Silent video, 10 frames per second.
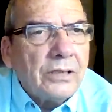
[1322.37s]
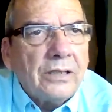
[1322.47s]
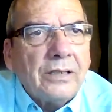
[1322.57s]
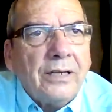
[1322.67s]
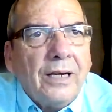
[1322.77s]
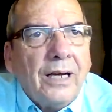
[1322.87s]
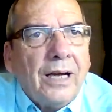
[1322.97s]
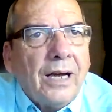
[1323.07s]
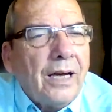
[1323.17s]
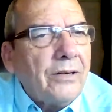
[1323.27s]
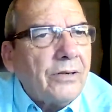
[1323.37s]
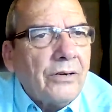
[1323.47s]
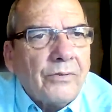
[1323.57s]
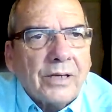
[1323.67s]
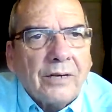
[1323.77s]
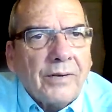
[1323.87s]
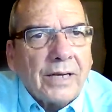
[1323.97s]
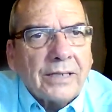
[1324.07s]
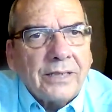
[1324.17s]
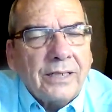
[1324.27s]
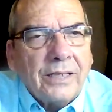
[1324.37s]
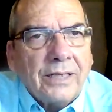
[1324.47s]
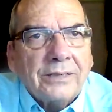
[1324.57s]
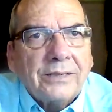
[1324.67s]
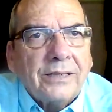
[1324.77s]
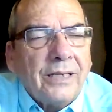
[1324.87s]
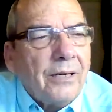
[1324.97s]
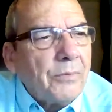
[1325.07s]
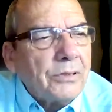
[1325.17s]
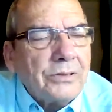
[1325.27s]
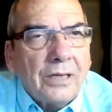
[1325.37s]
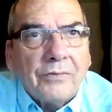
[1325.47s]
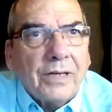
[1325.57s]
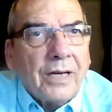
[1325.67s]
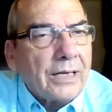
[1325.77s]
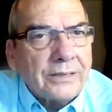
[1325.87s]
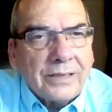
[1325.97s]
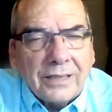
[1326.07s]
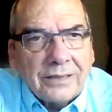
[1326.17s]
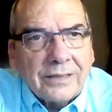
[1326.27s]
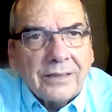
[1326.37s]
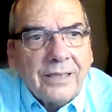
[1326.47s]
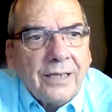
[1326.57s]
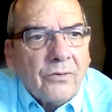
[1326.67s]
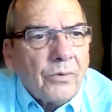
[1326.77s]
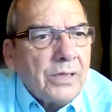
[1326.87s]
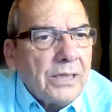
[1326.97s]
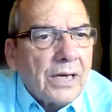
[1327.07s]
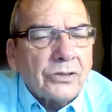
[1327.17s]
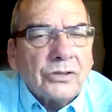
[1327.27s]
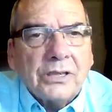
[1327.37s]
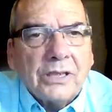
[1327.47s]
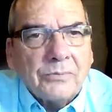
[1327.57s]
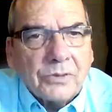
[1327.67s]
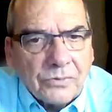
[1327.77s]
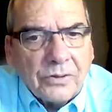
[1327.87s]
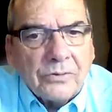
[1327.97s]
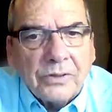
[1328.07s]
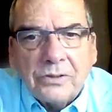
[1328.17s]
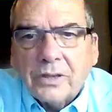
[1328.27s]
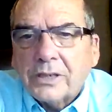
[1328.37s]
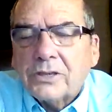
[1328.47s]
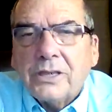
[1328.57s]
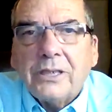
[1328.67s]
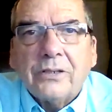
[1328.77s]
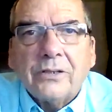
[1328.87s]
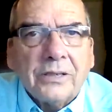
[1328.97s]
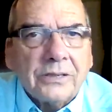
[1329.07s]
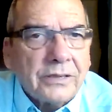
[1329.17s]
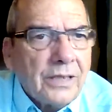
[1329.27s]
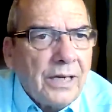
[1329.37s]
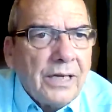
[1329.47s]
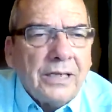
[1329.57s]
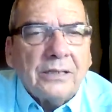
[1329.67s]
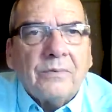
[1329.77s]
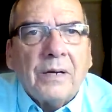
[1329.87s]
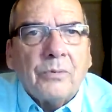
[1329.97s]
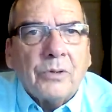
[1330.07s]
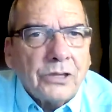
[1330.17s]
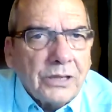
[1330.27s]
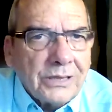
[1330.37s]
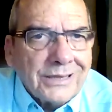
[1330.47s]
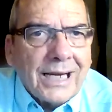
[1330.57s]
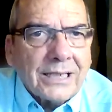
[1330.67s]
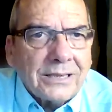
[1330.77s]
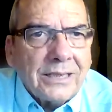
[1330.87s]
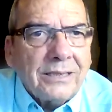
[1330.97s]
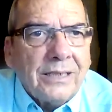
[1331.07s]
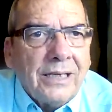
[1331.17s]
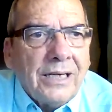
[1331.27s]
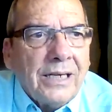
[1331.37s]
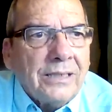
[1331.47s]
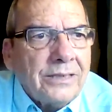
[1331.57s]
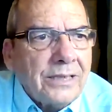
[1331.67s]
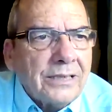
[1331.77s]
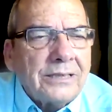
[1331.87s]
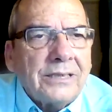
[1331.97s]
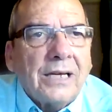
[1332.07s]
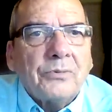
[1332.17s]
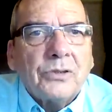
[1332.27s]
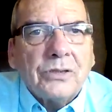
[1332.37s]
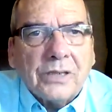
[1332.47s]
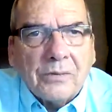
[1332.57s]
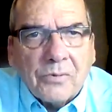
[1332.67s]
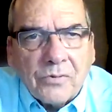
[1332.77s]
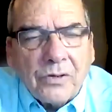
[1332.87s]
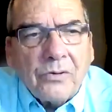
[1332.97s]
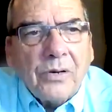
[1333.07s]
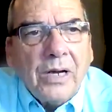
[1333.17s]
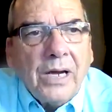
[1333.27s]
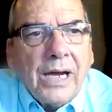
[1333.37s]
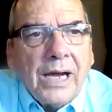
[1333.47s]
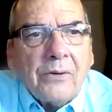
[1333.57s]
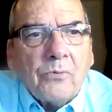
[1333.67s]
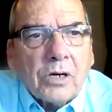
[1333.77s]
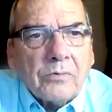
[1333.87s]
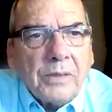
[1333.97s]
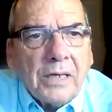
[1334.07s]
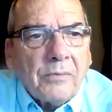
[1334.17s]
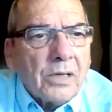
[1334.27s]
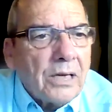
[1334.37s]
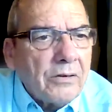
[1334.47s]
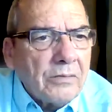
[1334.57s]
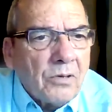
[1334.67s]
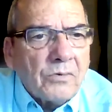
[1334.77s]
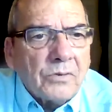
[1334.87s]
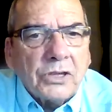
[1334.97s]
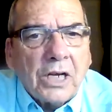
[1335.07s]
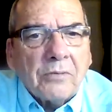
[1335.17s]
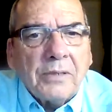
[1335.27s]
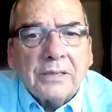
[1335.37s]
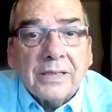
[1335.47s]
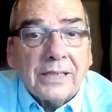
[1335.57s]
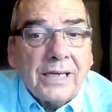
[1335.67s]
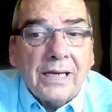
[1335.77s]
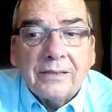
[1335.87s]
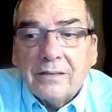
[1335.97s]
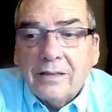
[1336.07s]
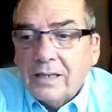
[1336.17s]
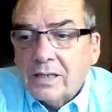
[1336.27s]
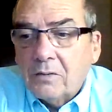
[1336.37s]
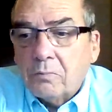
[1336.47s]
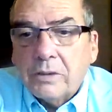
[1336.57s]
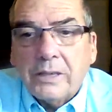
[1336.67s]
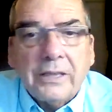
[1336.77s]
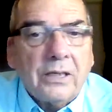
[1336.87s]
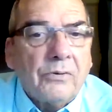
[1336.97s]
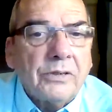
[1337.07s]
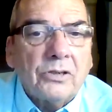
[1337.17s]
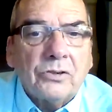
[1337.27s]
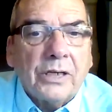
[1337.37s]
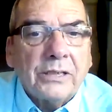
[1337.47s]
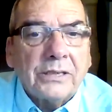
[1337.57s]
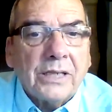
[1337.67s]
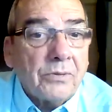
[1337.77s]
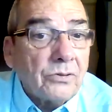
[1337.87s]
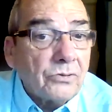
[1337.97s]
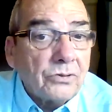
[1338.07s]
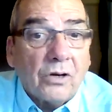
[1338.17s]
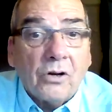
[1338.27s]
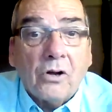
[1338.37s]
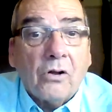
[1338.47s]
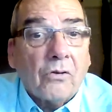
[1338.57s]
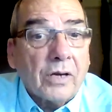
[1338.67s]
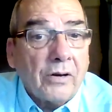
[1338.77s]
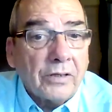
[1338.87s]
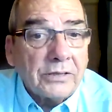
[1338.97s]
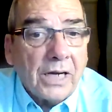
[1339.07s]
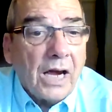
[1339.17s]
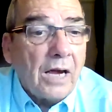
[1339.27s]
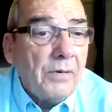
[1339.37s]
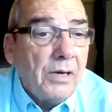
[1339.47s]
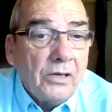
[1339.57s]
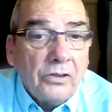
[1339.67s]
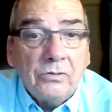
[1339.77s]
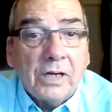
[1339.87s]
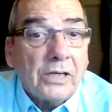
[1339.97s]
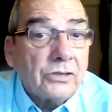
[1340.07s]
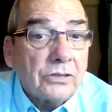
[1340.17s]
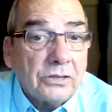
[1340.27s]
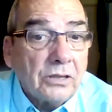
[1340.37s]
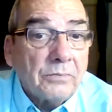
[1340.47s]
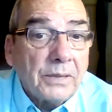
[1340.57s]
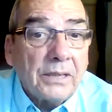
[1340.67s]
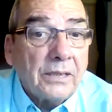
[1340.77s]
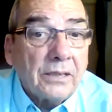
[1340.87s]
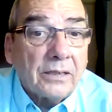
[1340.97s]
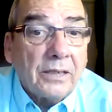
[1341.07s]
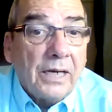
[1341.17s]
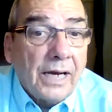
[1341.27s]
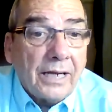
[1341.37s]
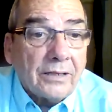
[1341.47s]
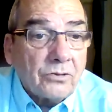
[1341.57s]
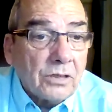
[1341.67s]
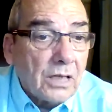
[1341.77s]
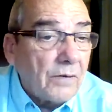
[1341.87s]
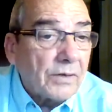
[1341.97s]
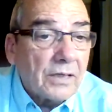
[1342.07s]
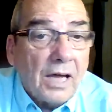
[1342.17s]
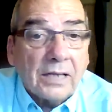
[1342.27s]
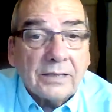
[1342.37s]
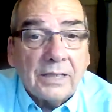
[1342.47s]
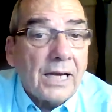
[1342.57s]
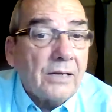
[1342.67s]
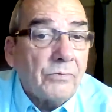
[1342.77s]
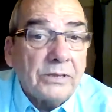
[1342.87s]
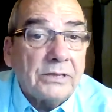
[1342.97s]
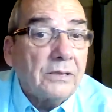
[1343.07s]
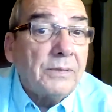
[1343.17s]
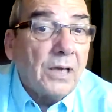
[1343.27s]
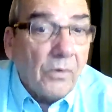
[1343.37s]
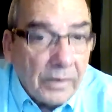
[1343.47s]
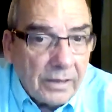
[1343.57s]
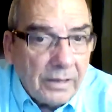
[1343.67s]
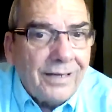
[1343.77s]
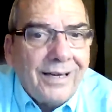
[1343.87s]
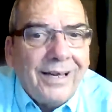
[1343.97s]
I don't know what kind of accent it is. But there's definitely an accent when he actually comes through, and you'll actually hear his vibration, his accent, as he attempts to come through and work with me. I'm allowing him to overshadow me because I can't completely go into trance. I would lose all your time. You guys could still be here at 11 o'clock tonight. We'd still be going.